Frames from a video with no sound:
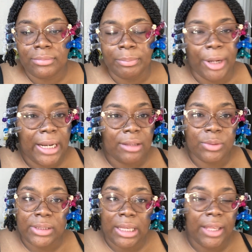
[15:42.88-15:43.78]
braid out
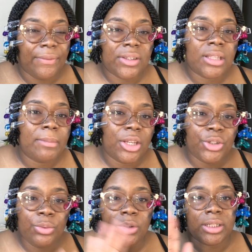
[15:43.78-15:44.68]
twist out, if it's something that
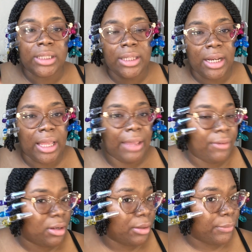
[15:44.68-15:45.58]
you want to see that I haven't
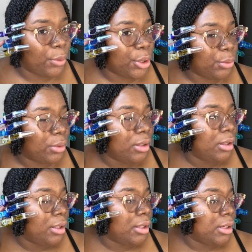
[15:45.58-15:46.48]
done for you,
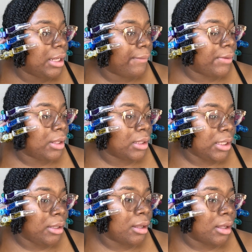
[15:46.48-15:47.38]

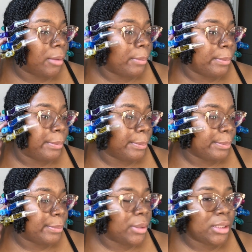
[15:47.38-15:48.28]
definitely
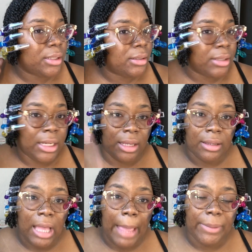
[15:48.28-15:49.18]
put it in the
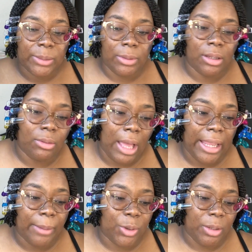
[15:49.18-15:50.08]
comments below. I
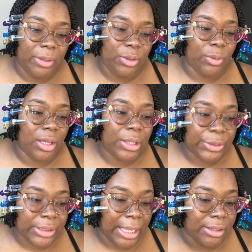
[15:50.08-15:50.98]
am going to be doing other
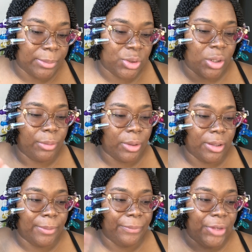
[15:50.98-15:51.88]
styles. I'm going to start
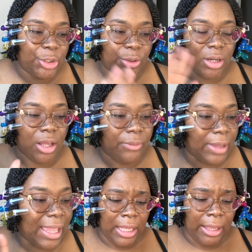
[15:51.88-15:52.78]
venturing off. I
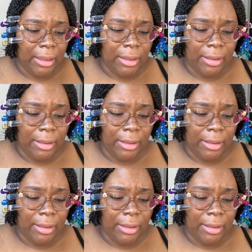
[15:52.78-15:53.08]
have like,